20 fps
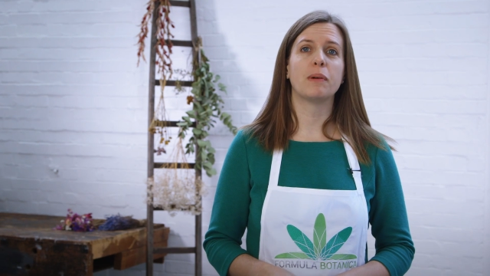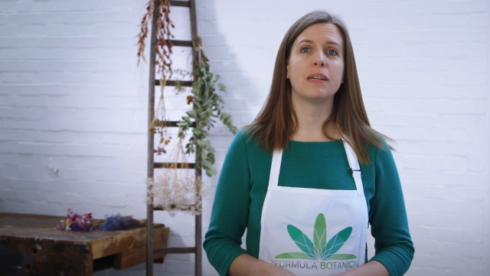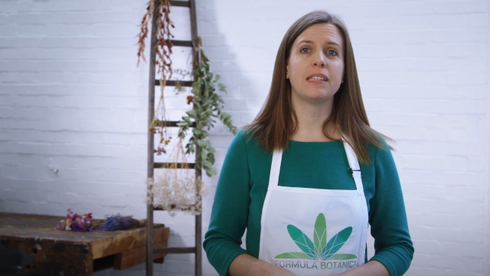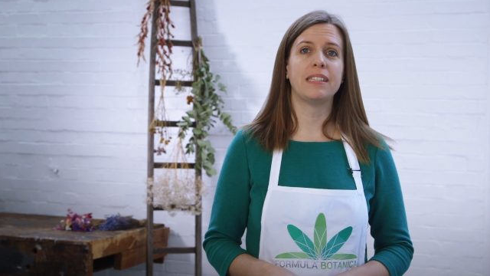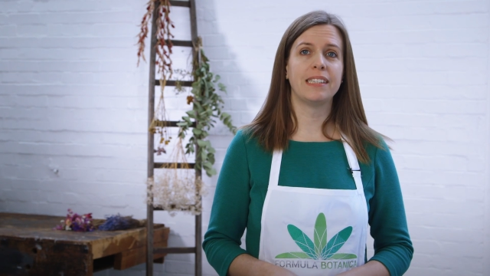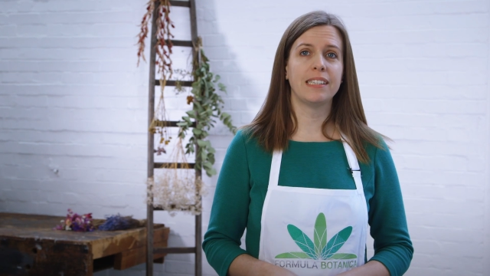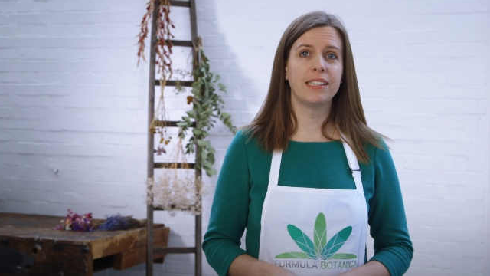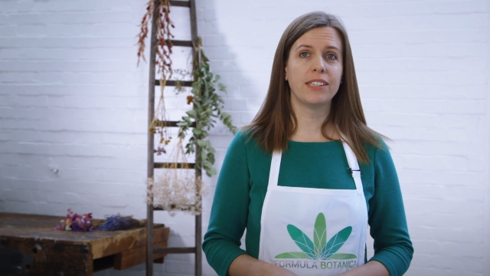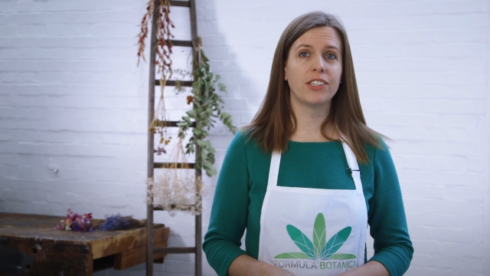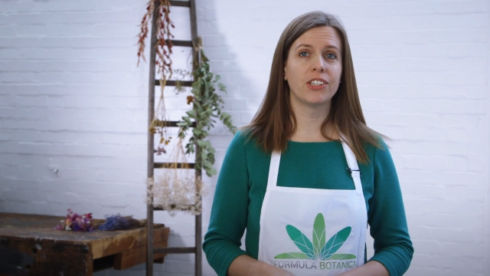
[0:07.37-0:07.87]
by
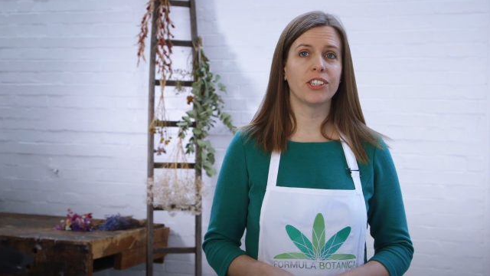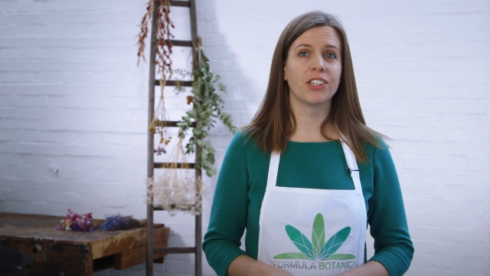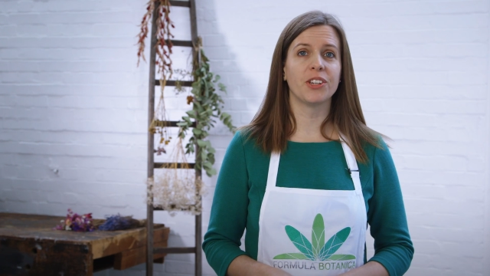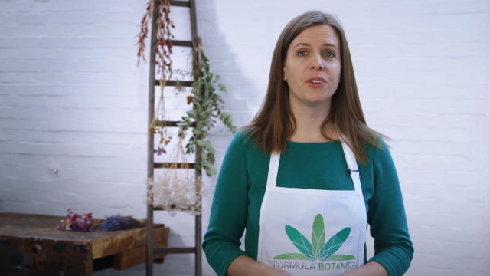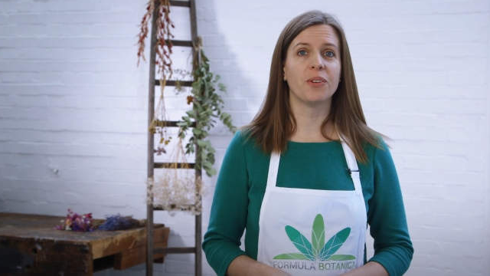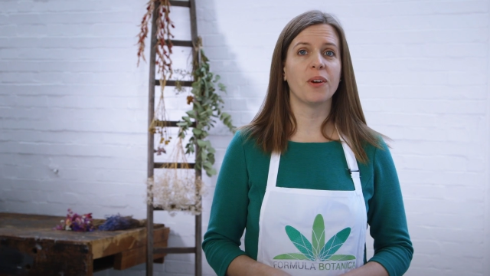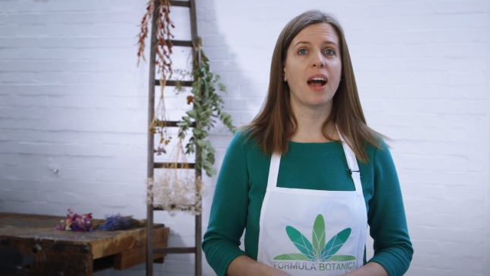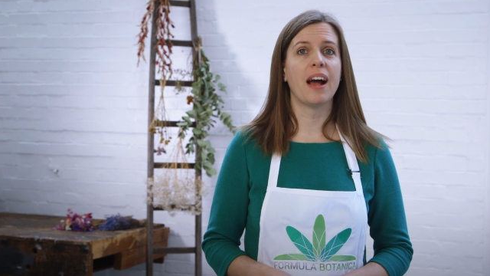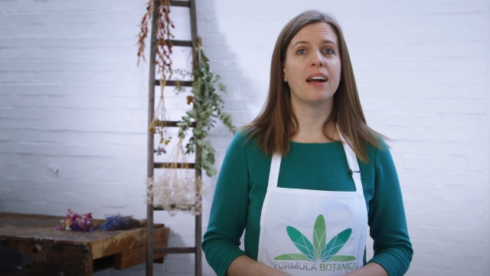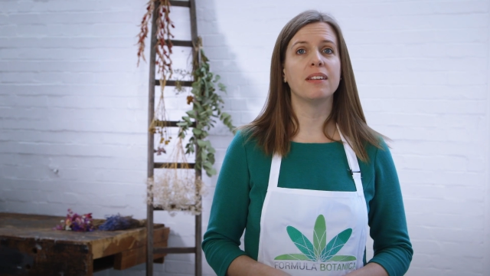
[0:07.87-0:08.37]
teaching
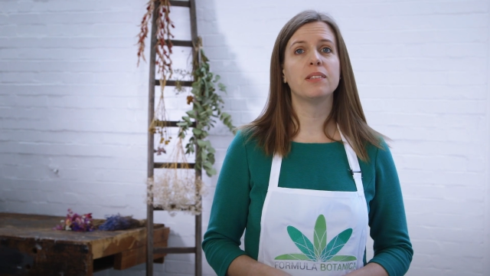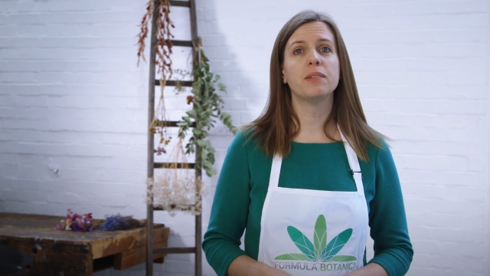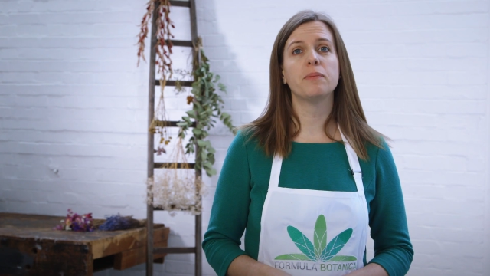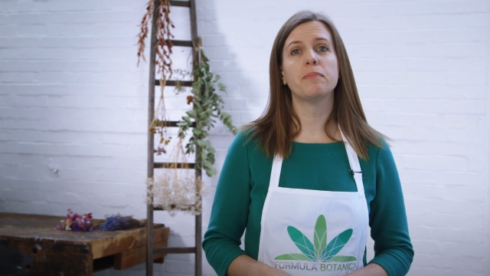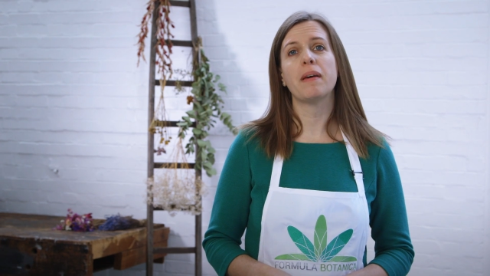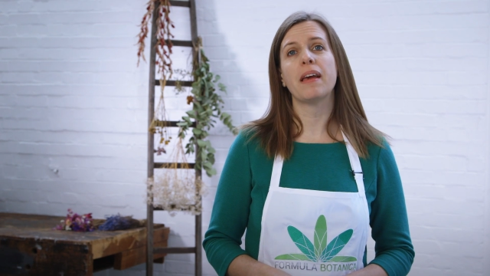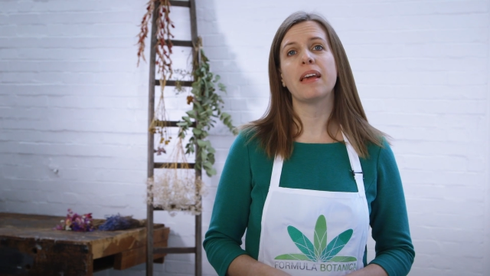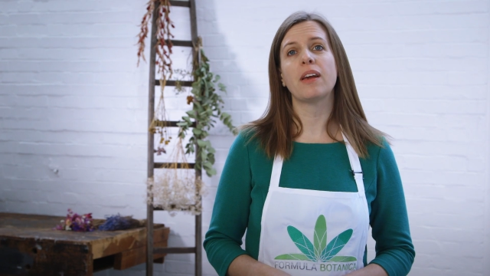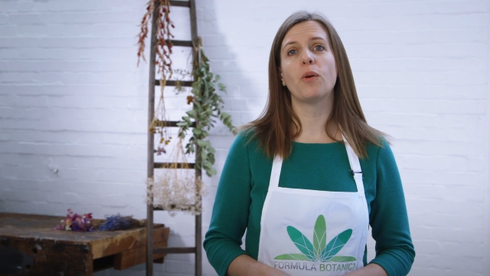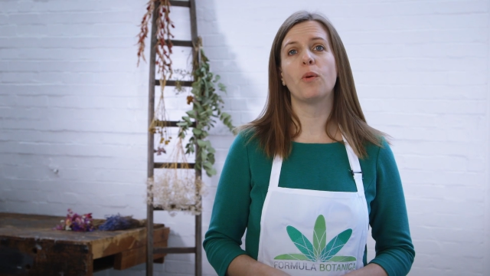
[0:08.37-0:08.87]
you how to
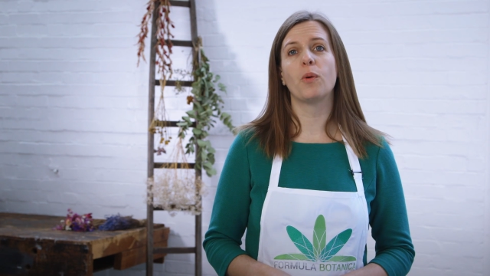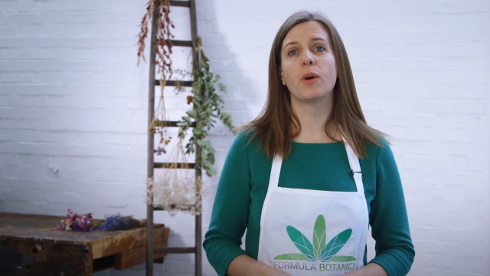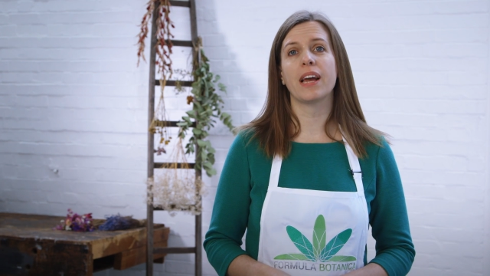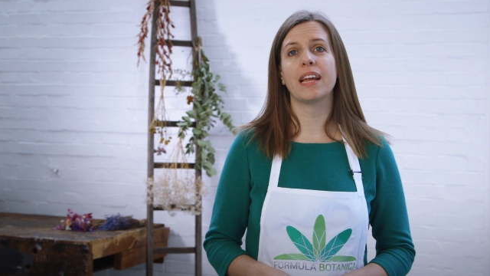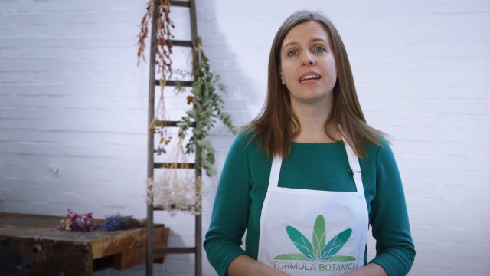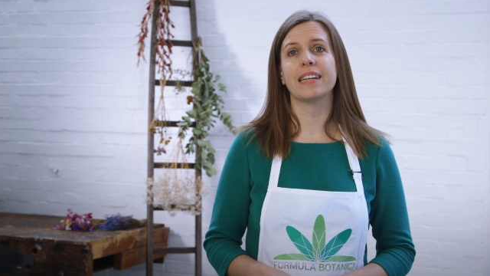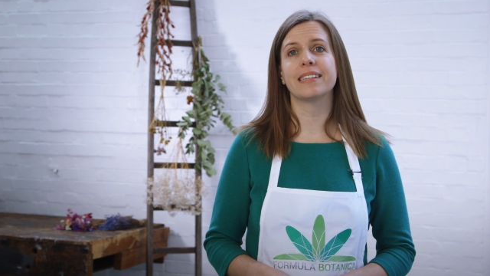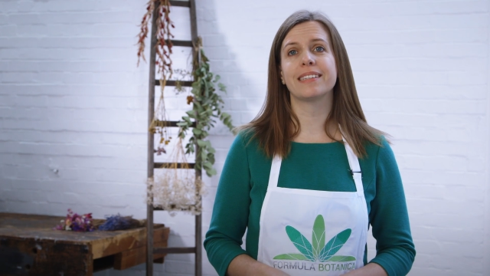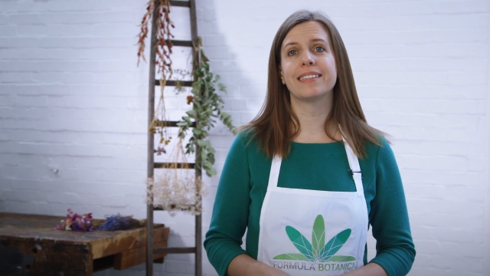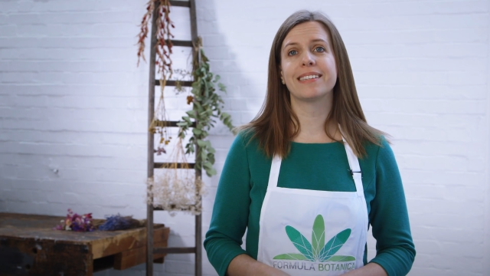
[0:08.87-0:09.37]
make
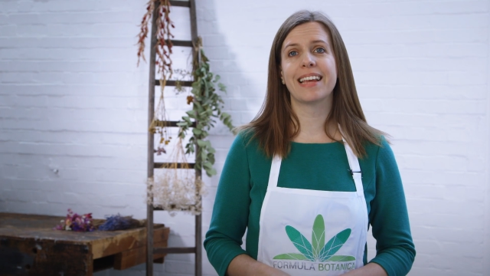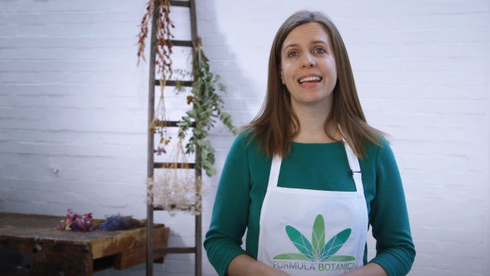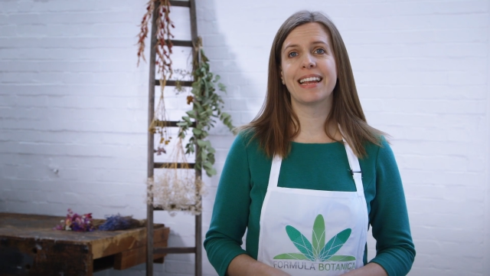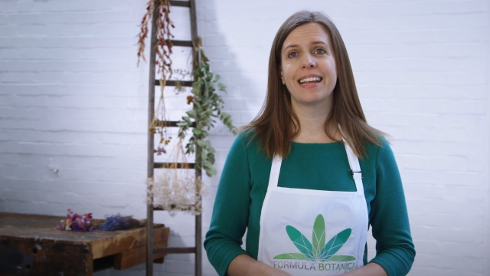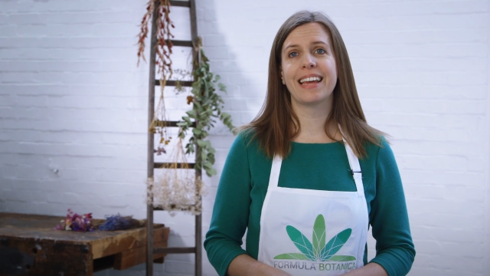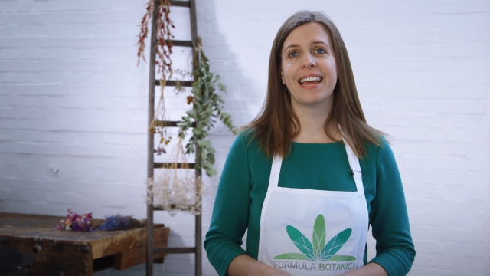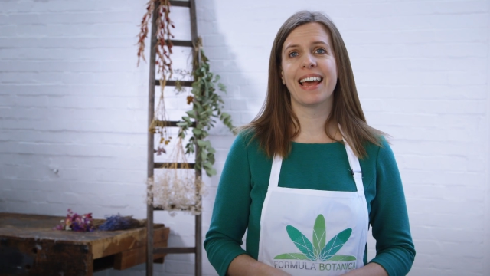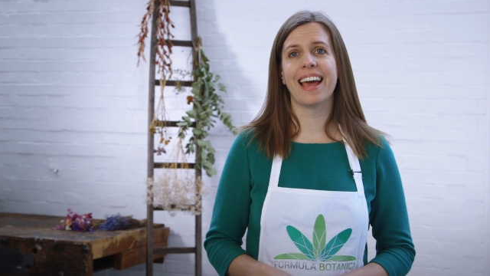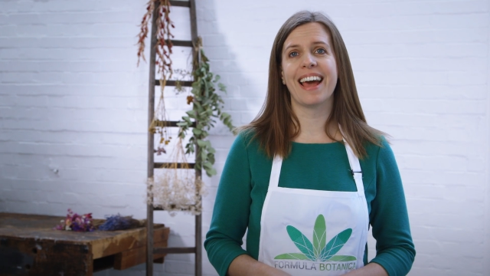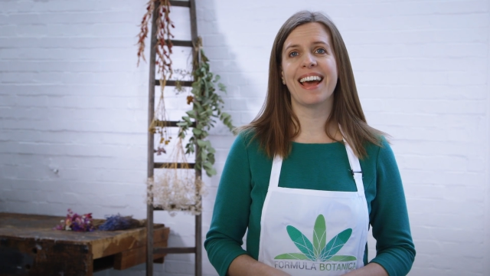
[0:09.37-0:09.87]
organic
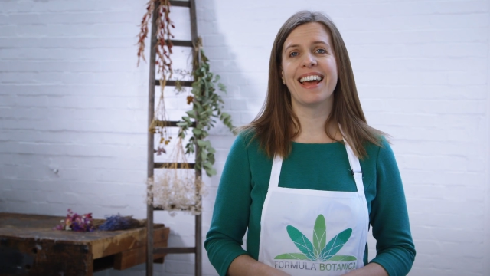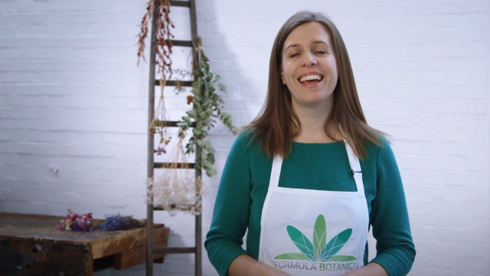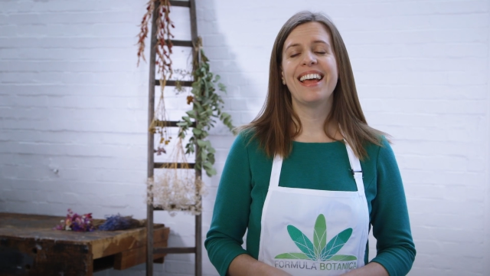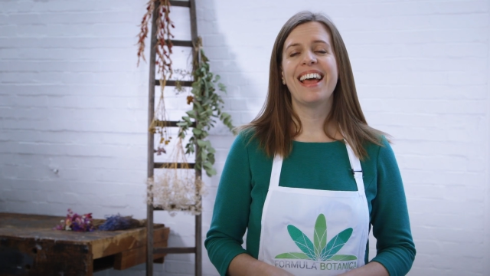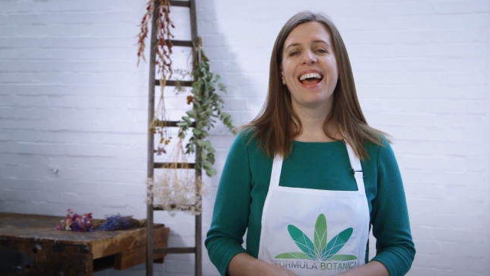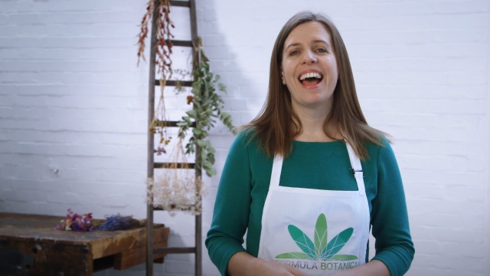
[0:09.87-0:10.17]
skincare